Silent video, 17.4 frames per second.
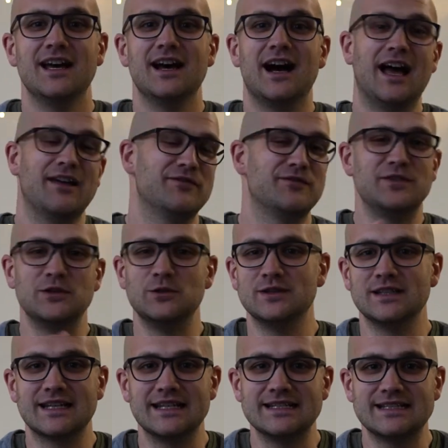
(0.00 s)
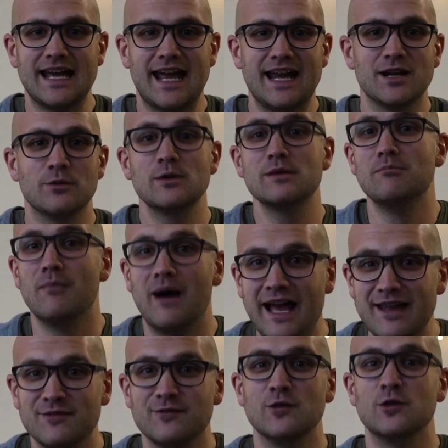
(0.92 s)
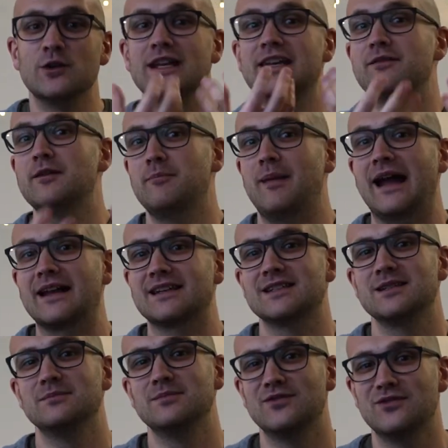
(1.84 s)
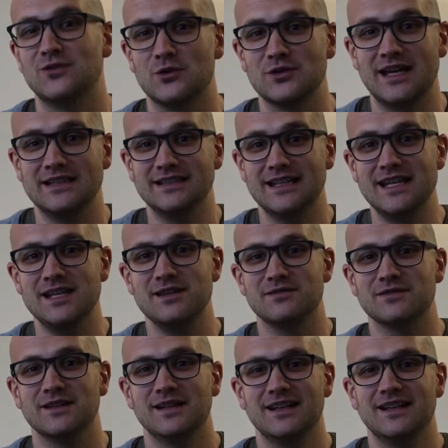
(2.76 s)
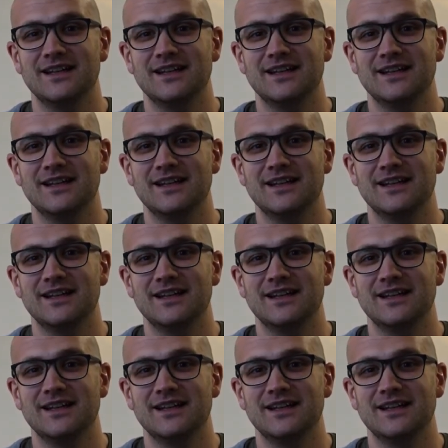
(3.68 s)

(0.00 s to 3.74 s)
I fill the container with my food and give it back to them before they leave.